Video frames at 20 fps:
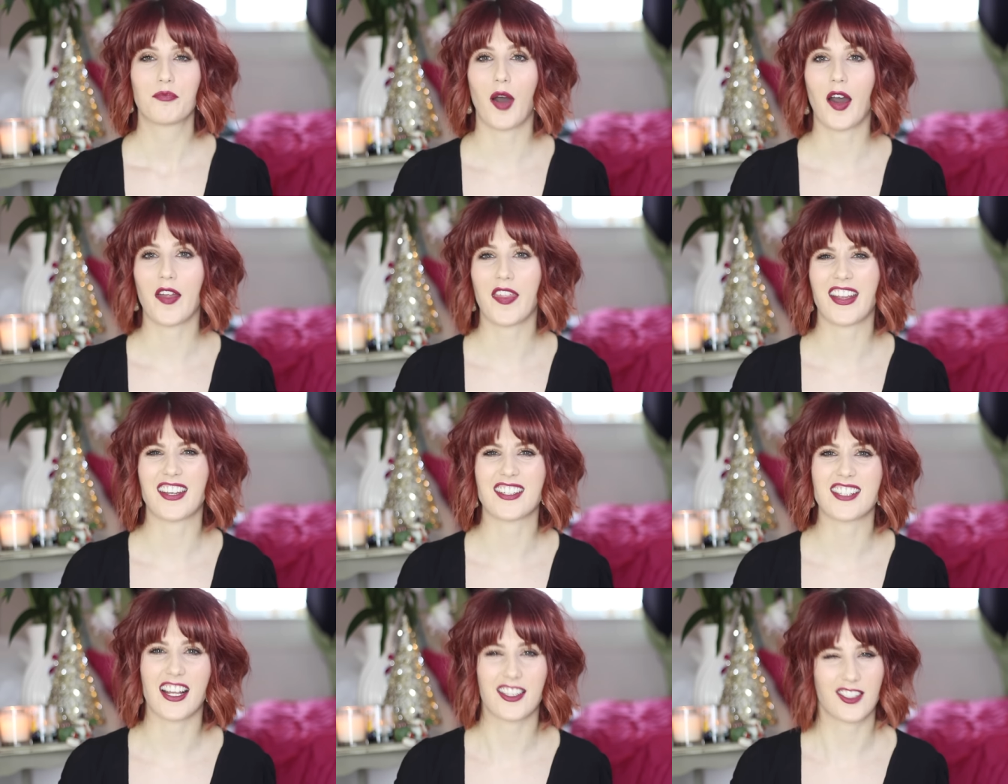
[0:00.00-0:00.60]
I
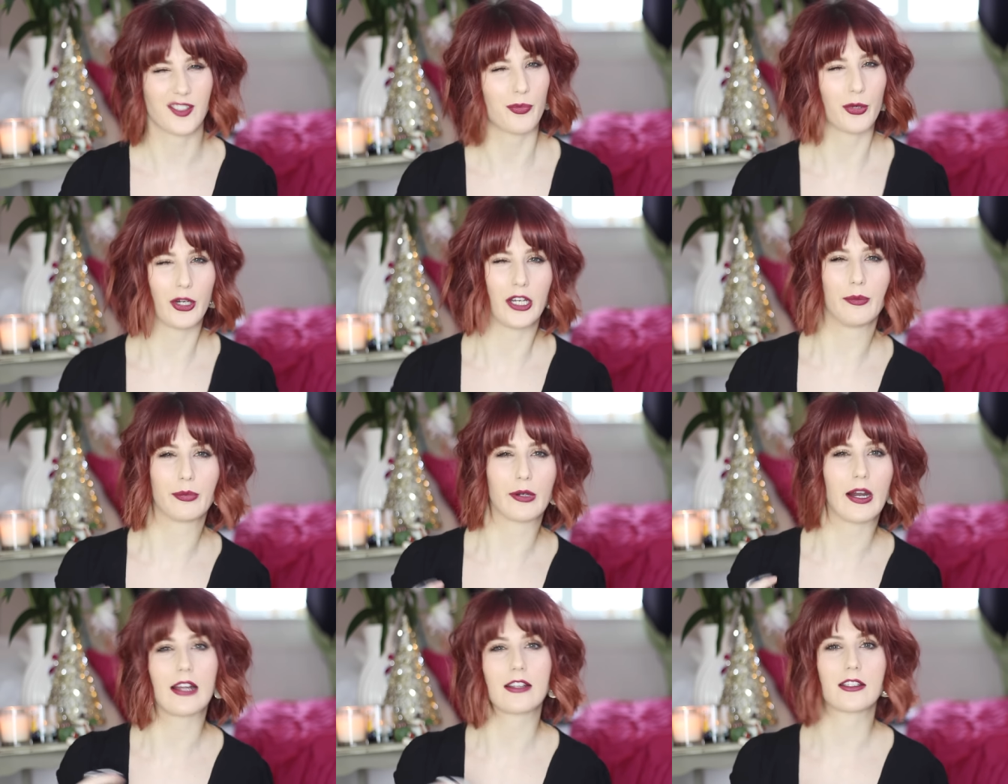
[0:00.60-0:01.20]
think dads are
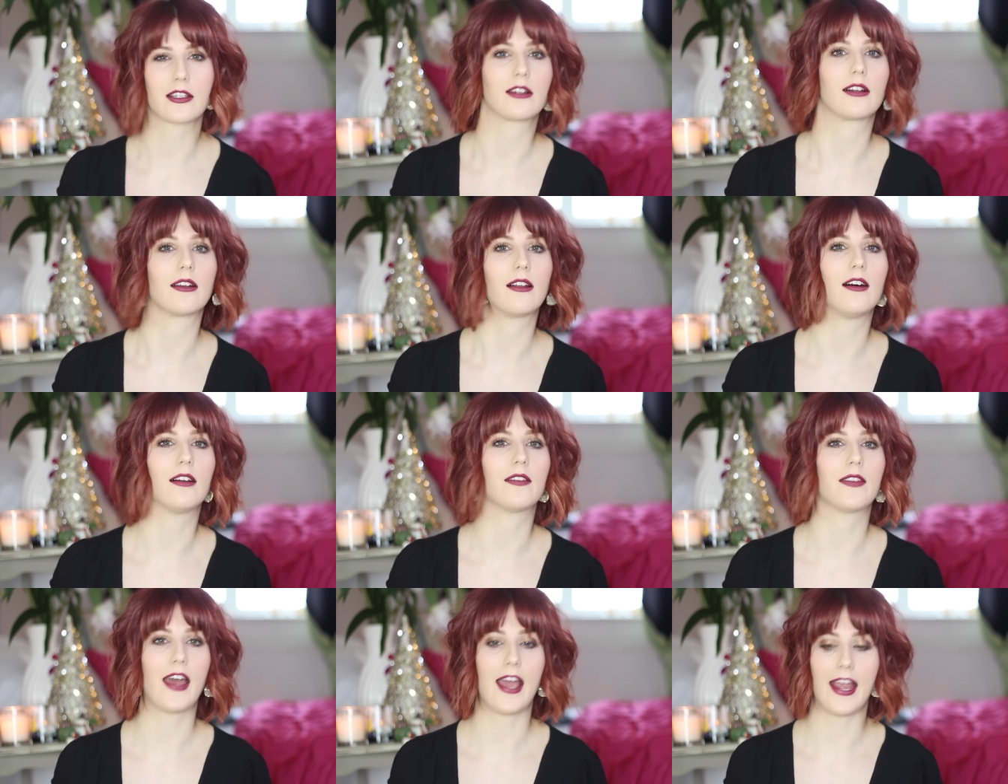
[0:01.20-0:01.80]
pretty practical,
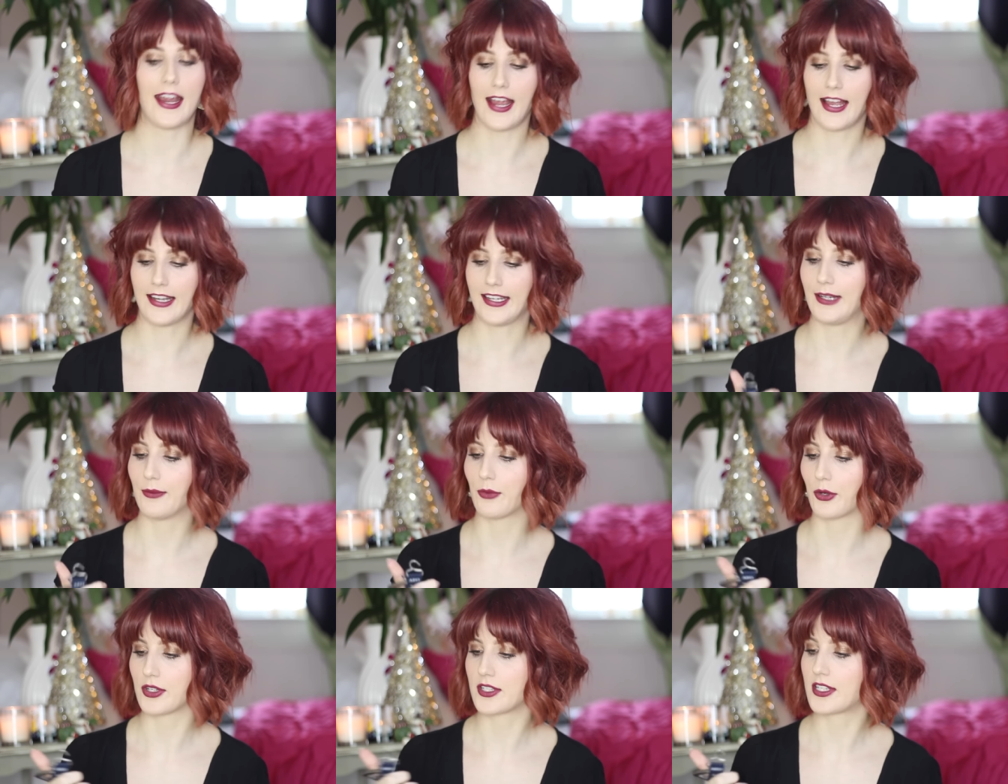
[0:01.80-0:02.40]
aren't they, and
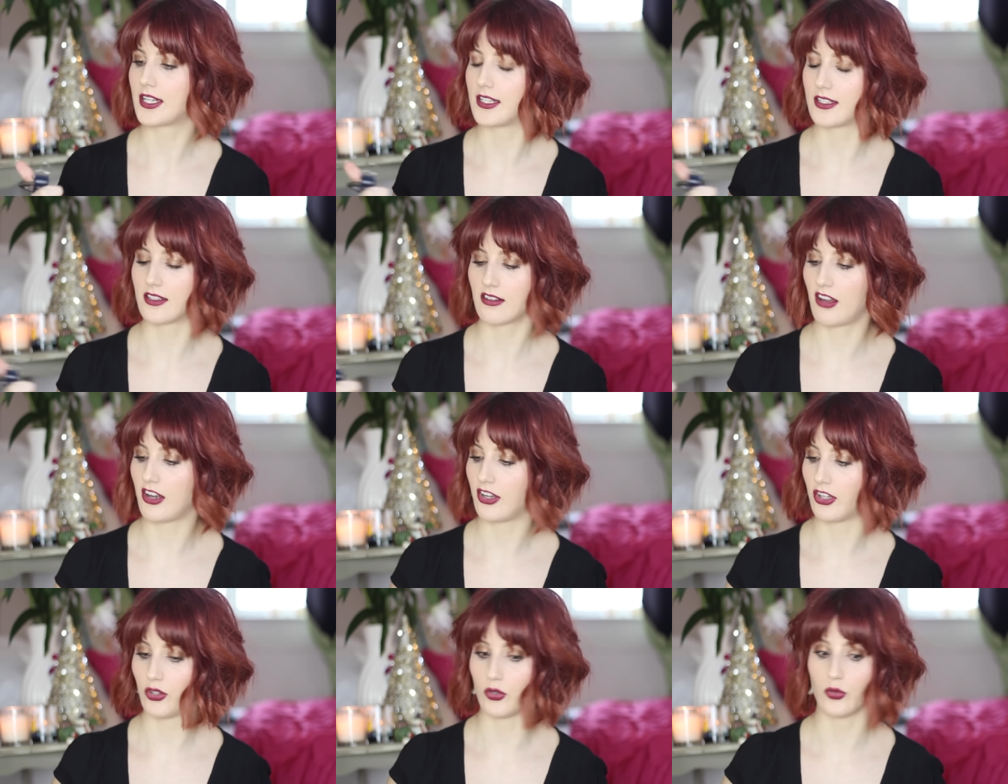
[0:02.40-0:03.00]
he wanted
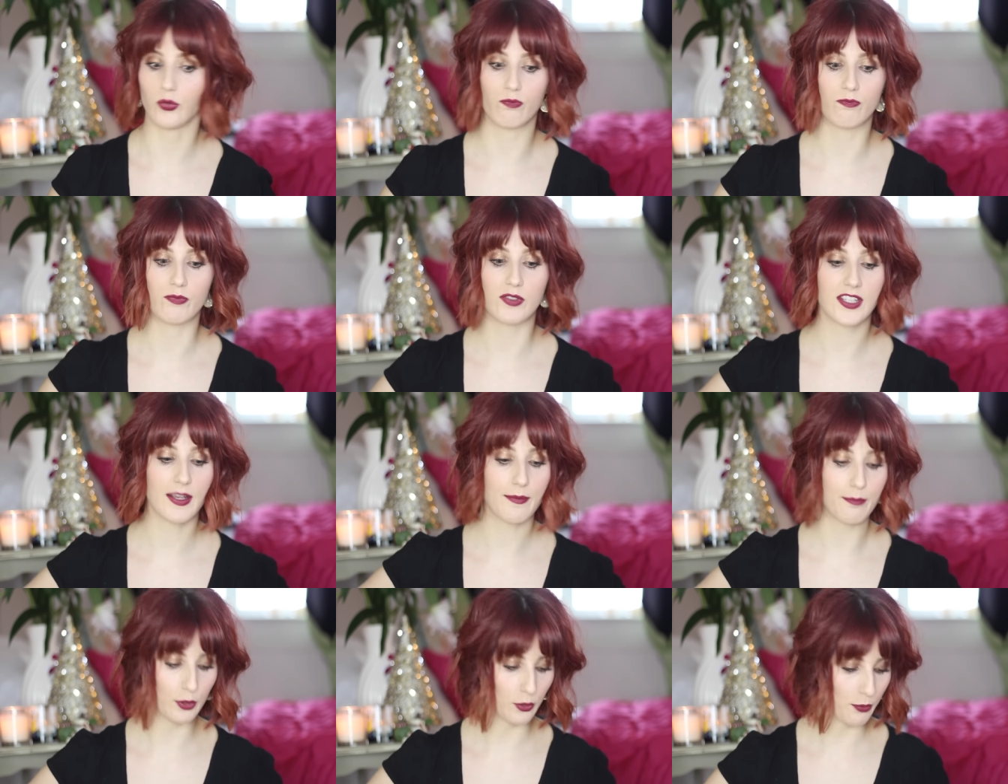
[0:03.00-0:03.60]
a new
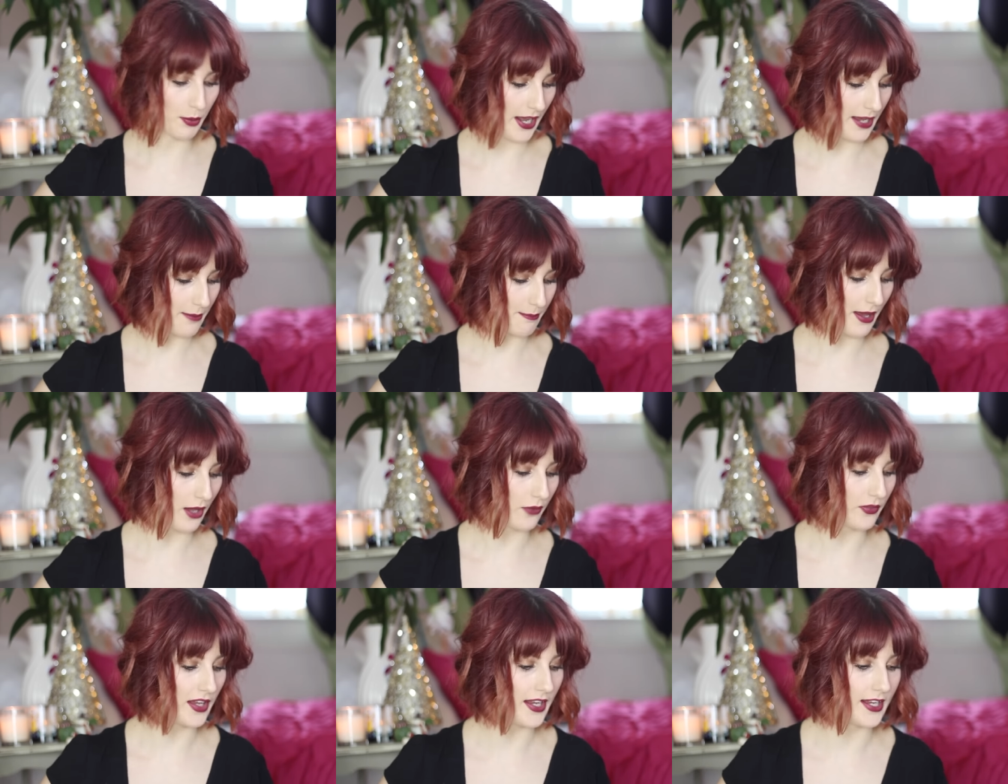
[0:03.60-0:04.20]
simple plain
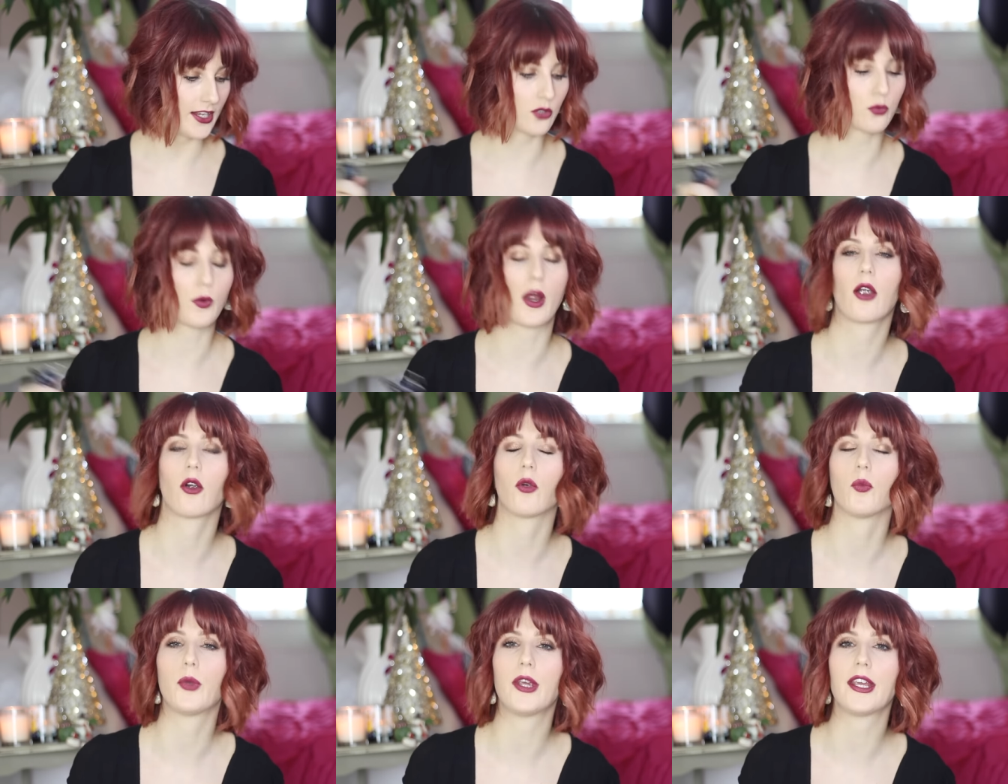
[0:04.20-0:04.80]
belt that he could
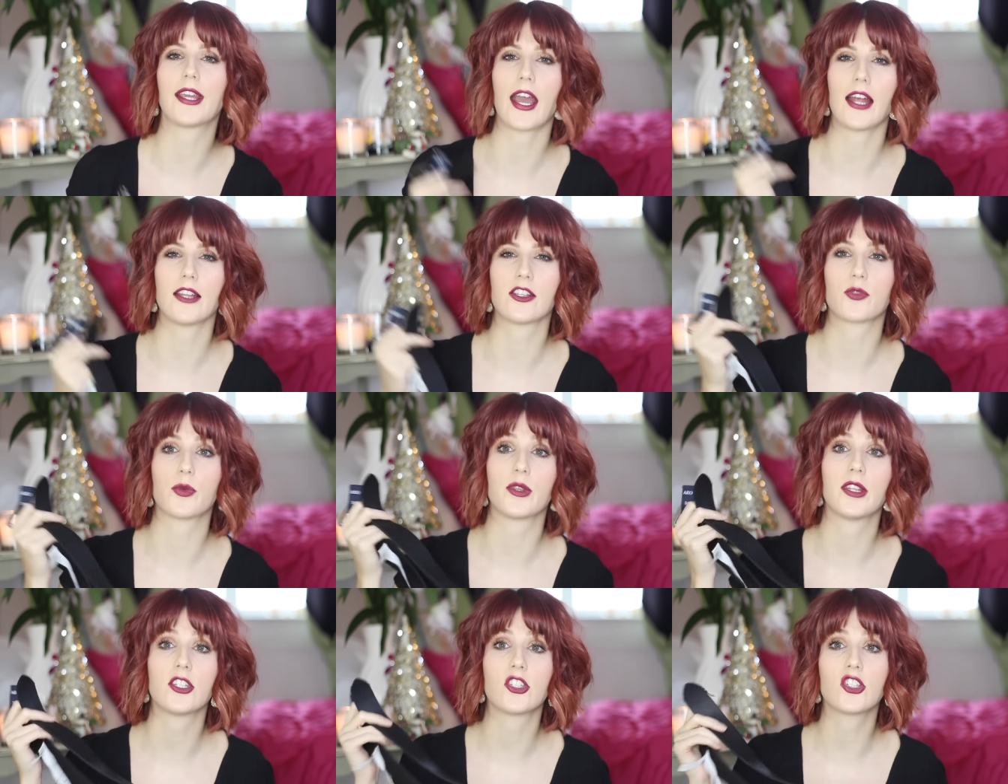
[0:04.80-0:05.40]
wear on
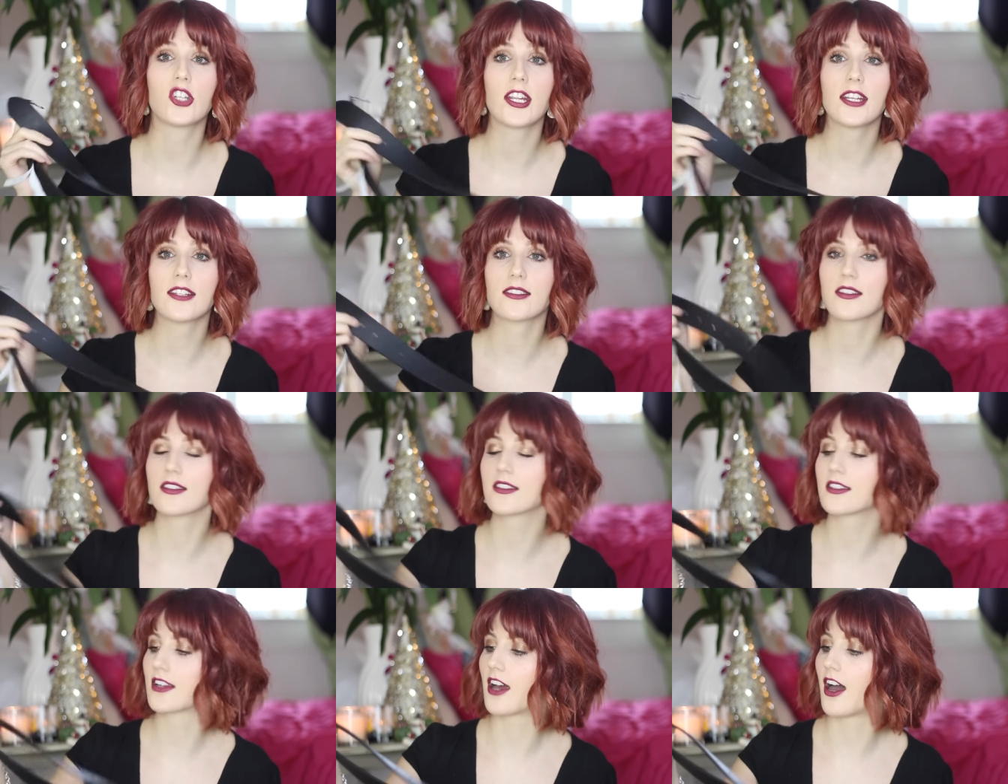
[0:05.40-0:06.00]
weekends with his
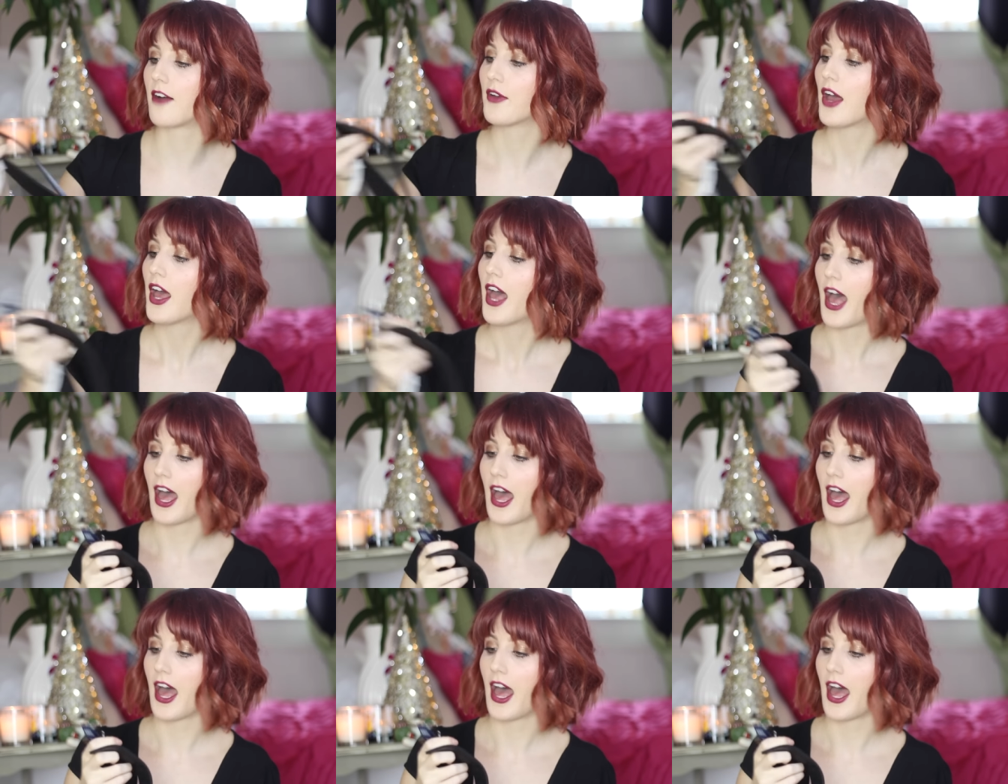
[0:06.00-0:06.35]
jeans and stuff,